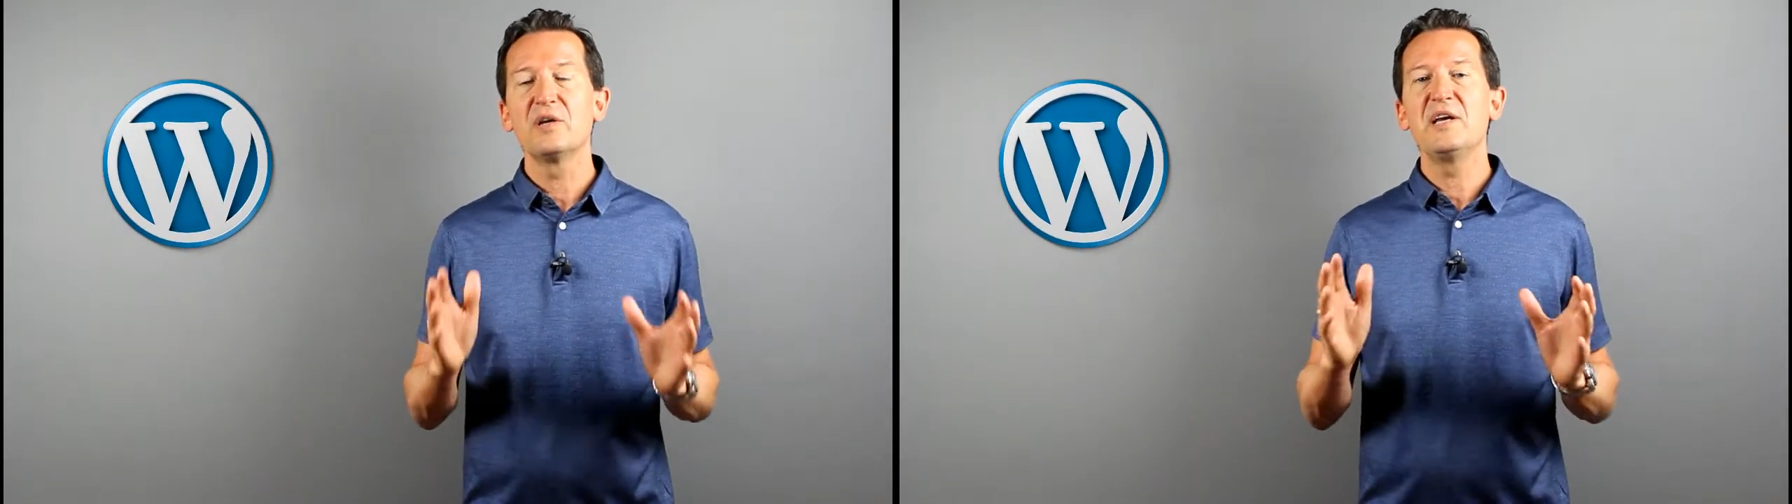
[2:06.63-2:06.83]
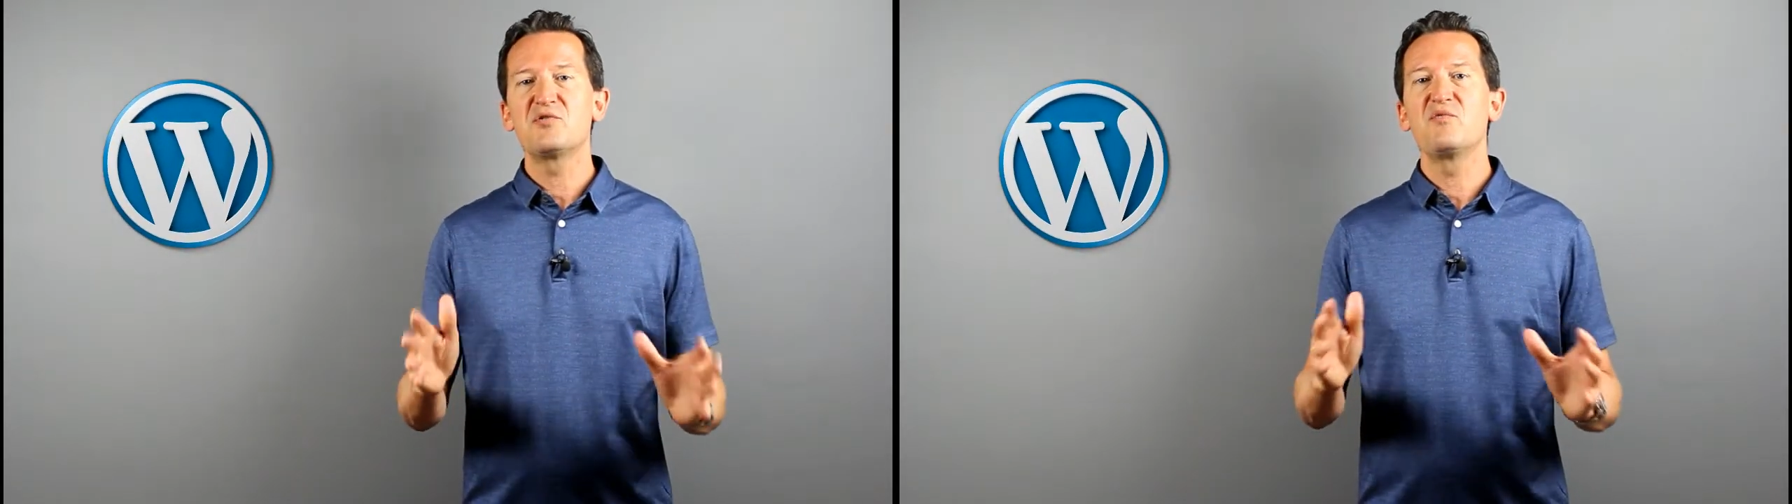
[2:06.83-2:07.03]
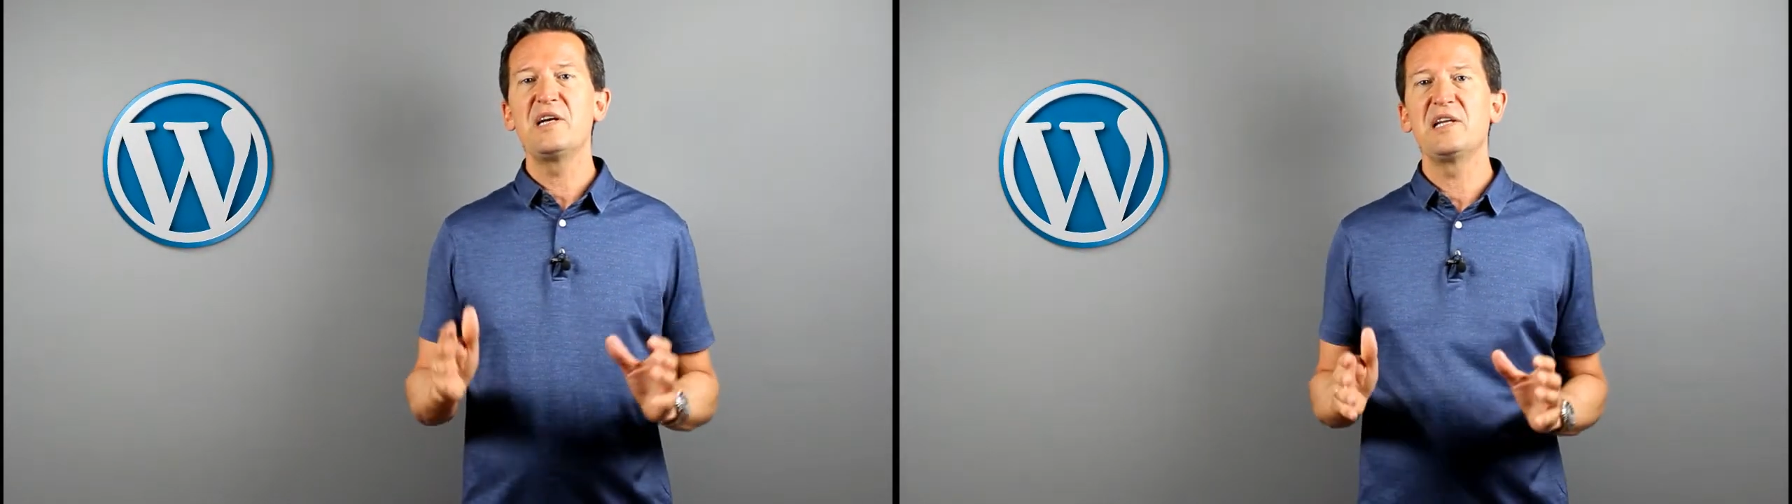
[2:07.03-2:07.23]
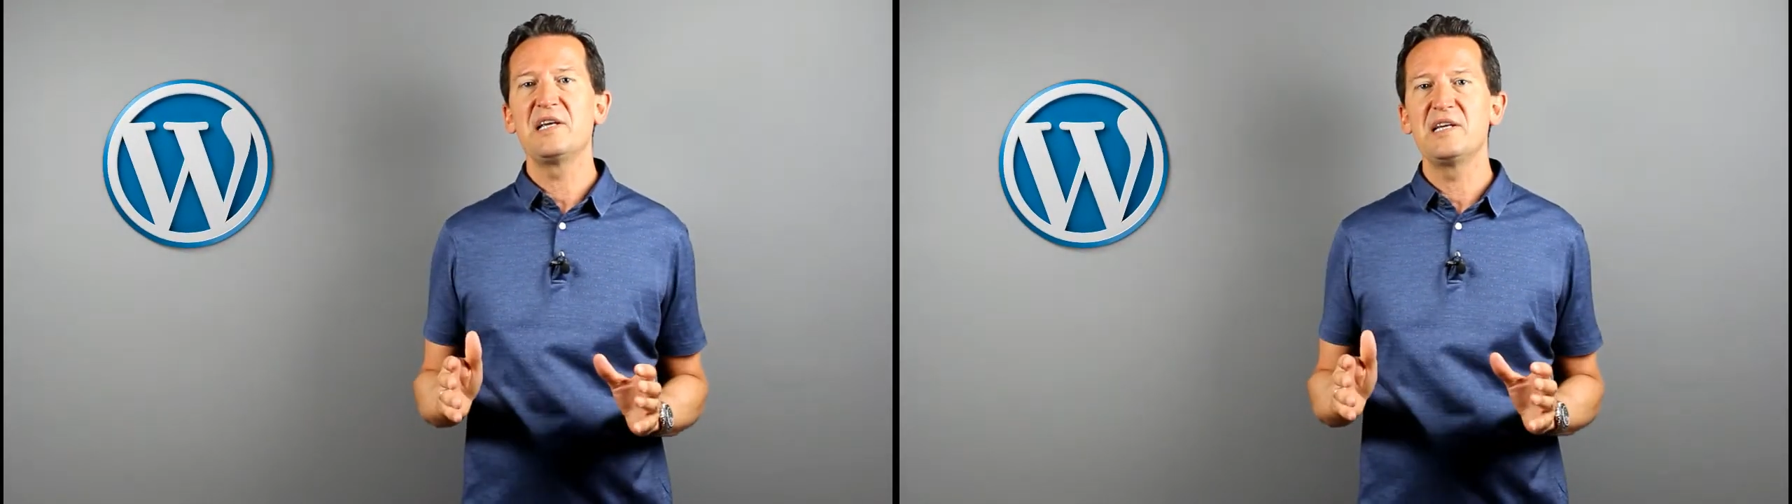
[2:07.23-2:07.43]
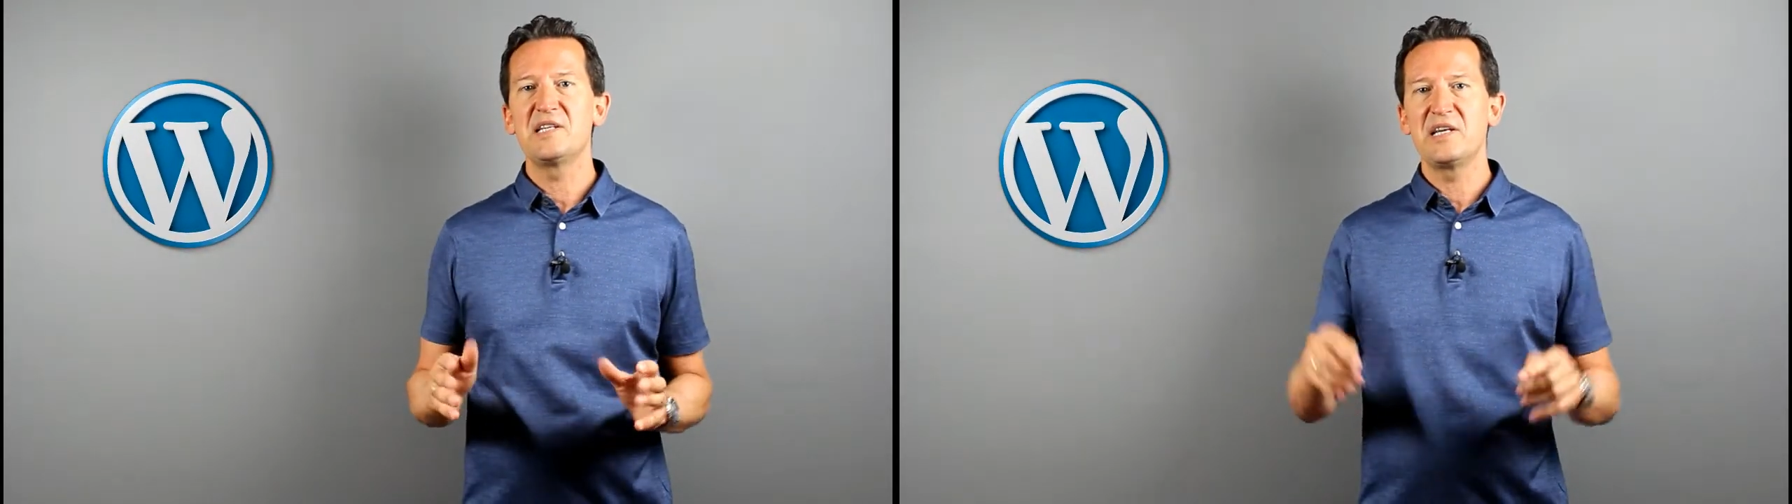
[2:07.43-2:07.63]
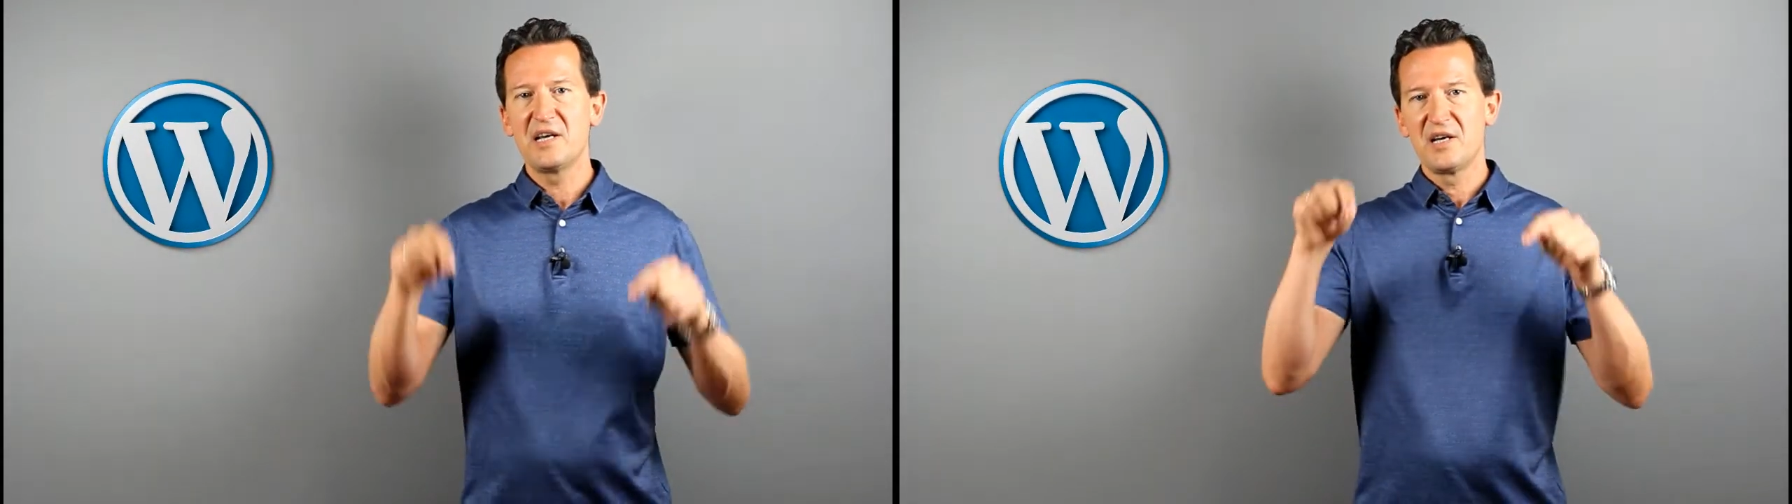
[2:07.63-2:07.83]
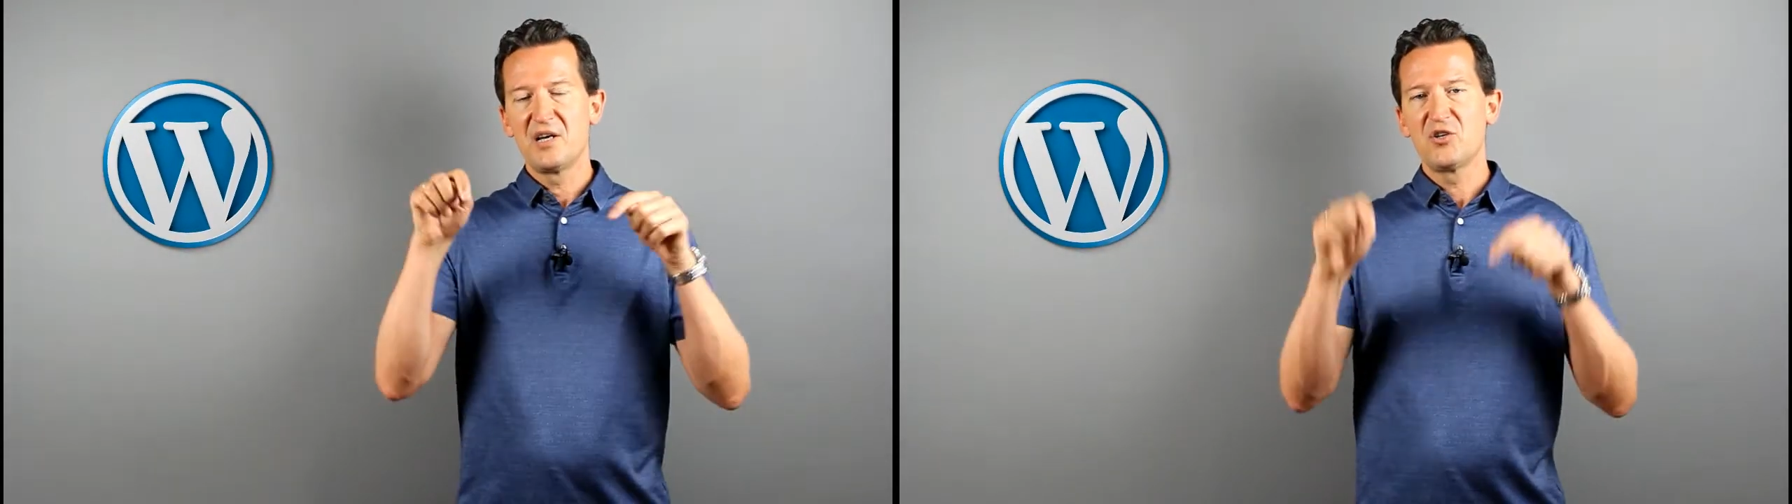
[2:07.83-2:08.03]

It's really easy.